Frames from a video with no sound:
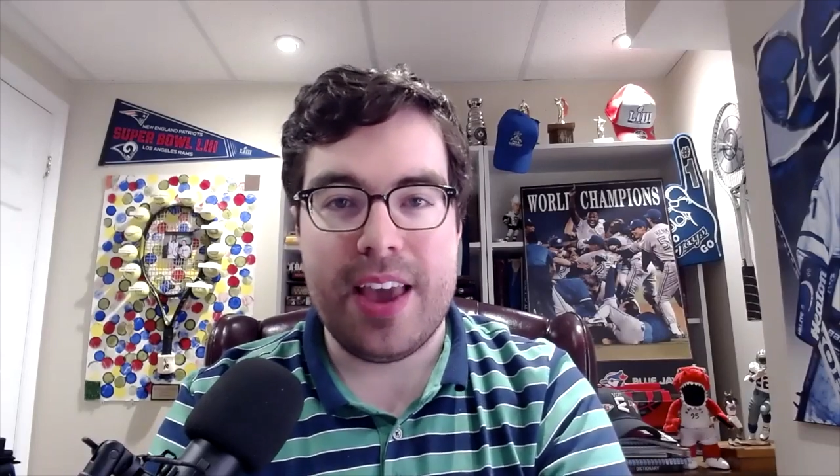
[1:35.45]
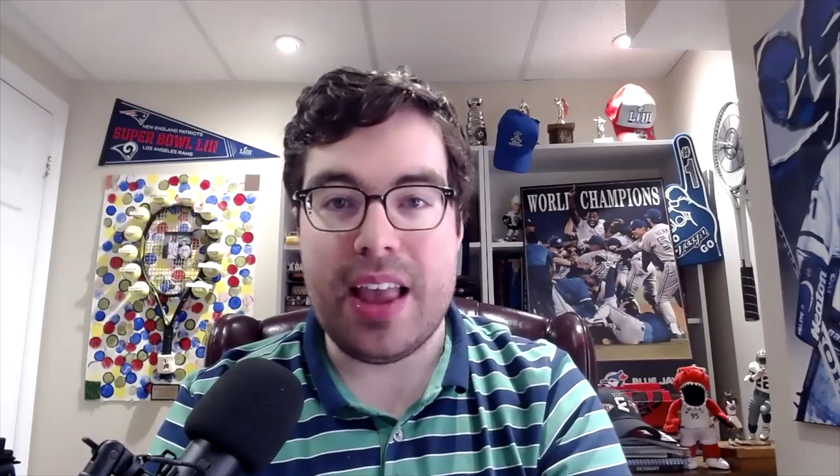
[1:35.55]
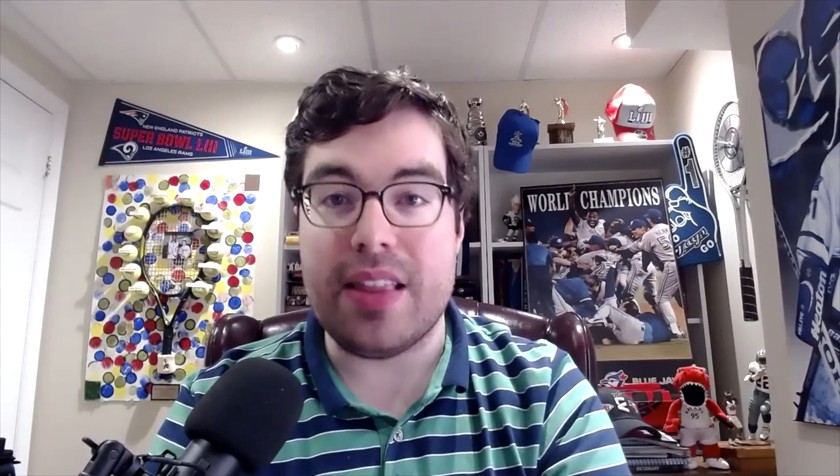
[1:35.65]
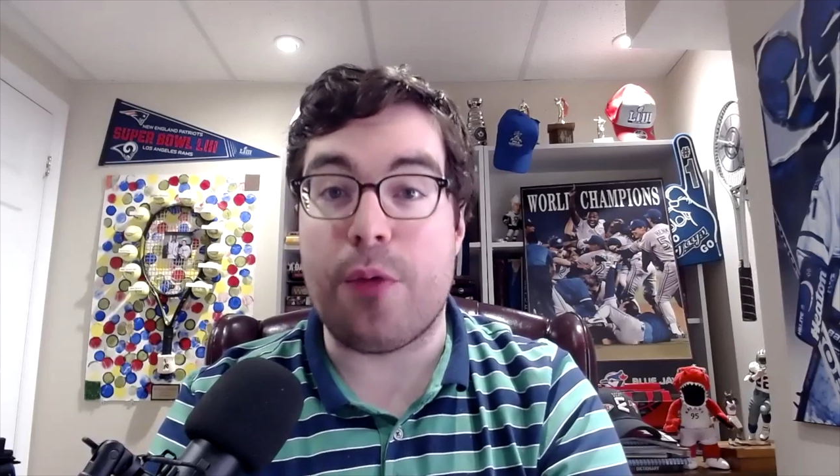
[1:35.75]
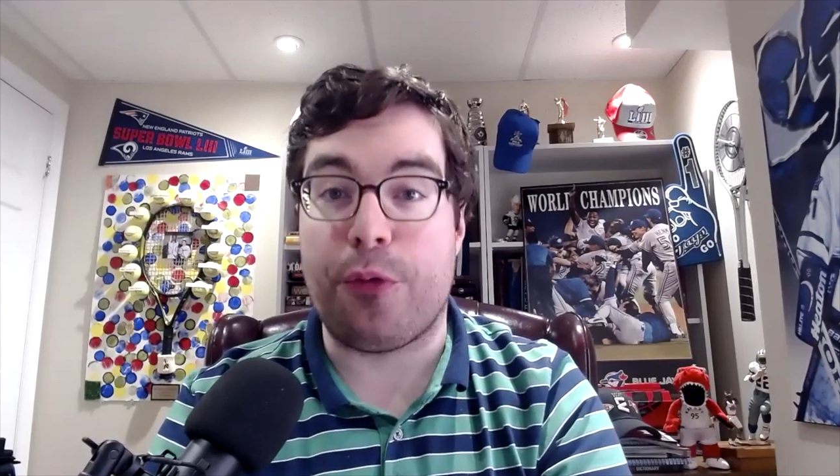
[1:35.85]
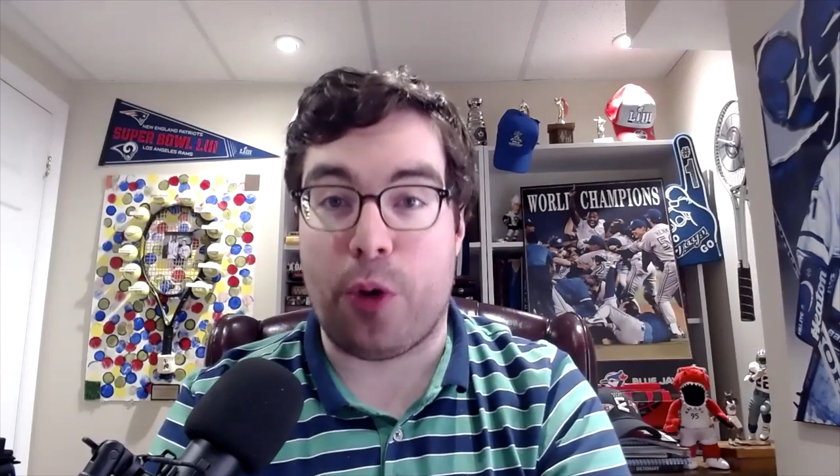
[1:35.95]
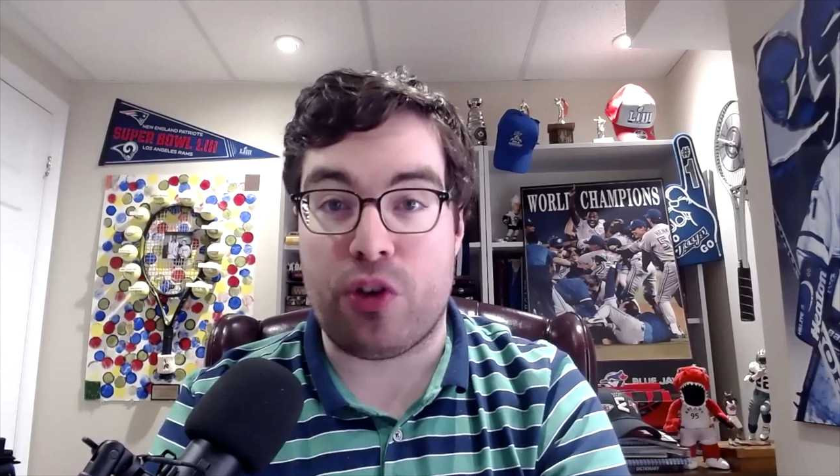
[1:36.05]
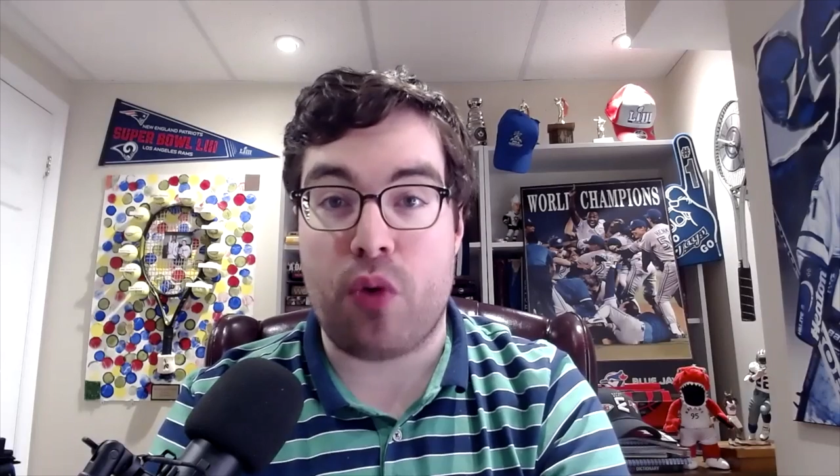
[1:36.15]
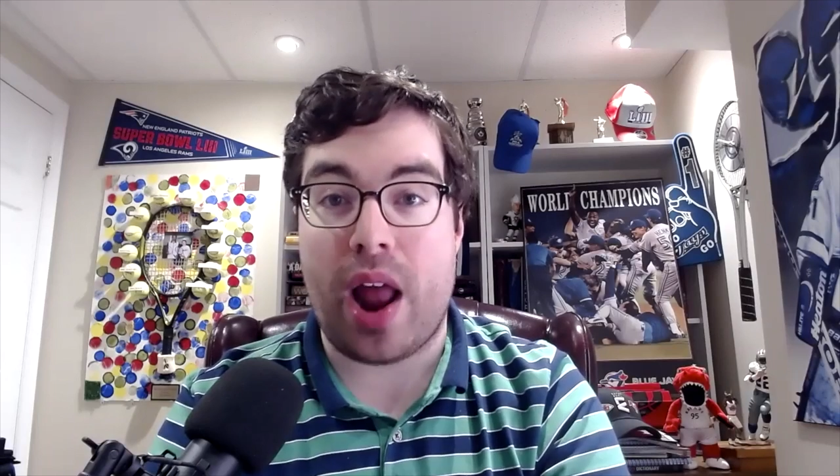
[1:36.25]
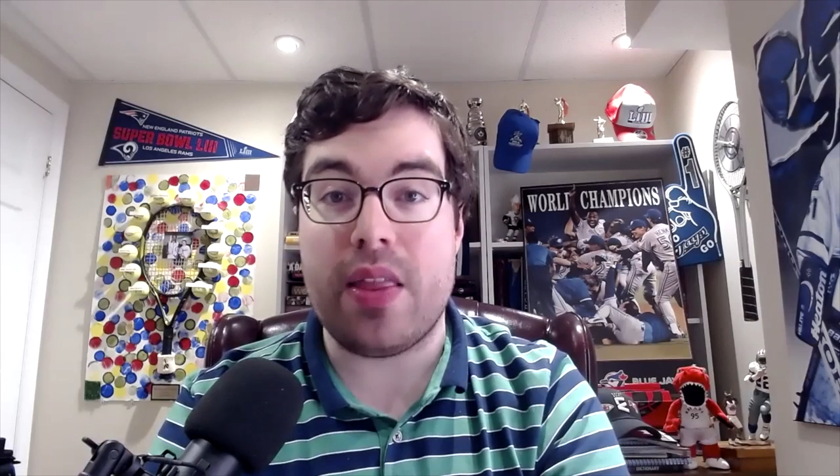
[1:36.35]
in the
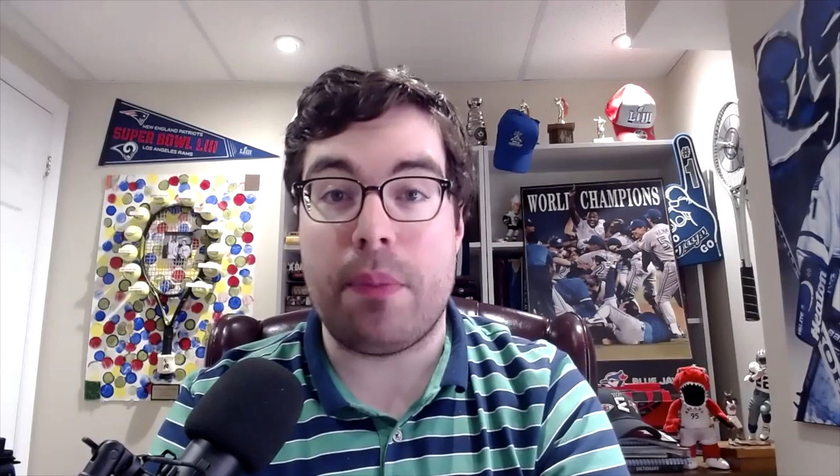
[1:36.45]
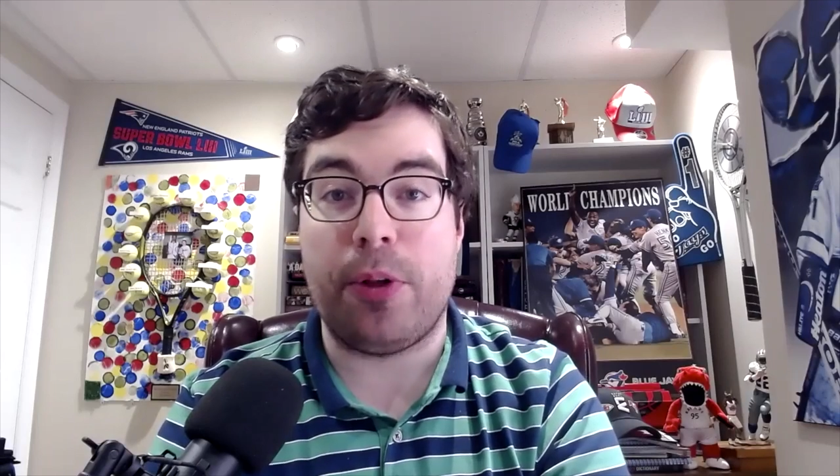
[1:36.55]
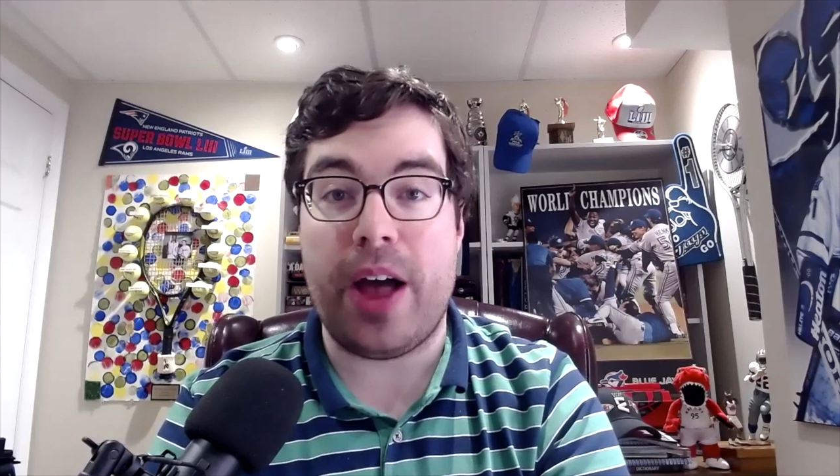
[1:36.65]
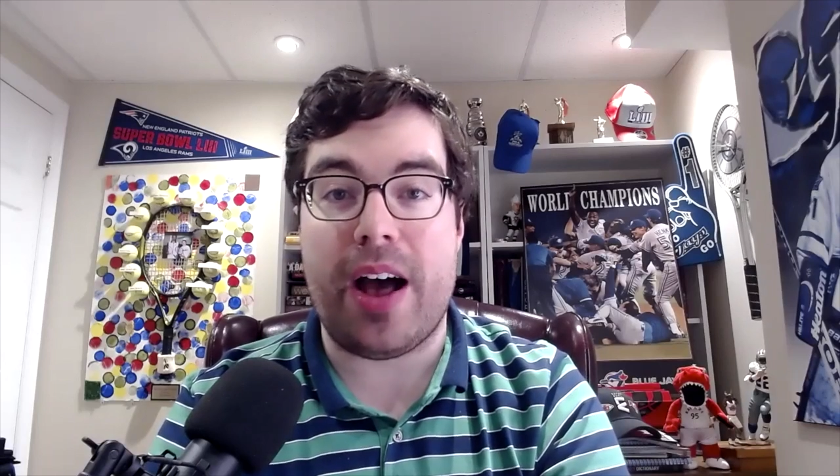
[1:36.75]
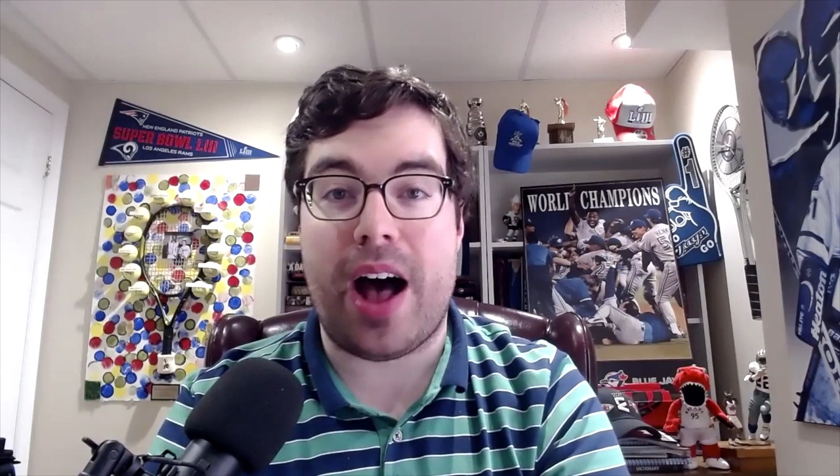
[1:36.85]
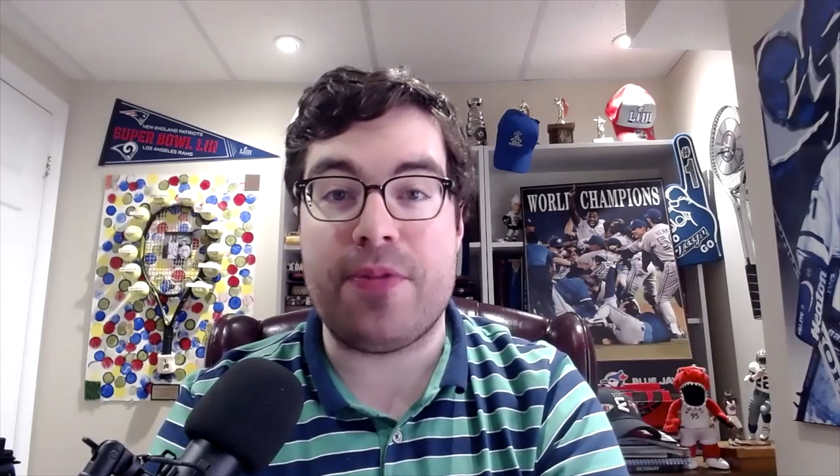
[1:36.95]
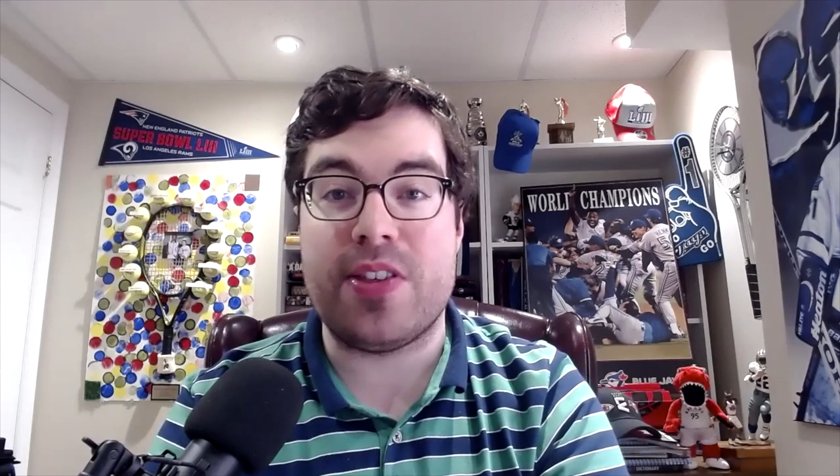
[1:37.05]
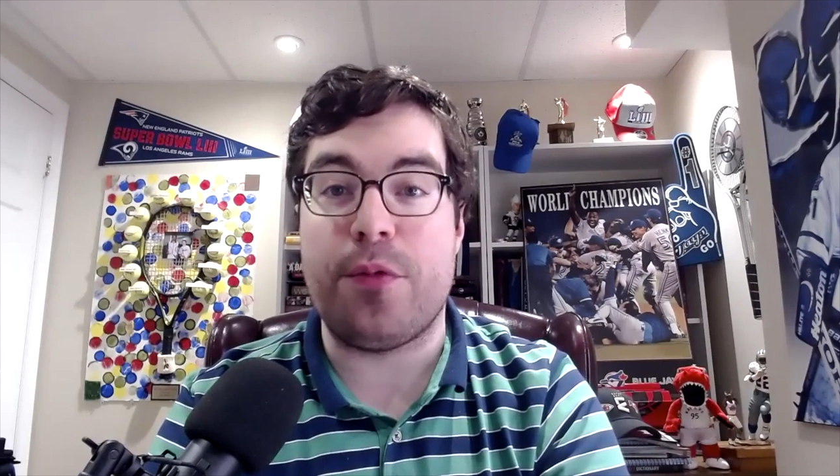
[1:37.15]
first round of the playoffs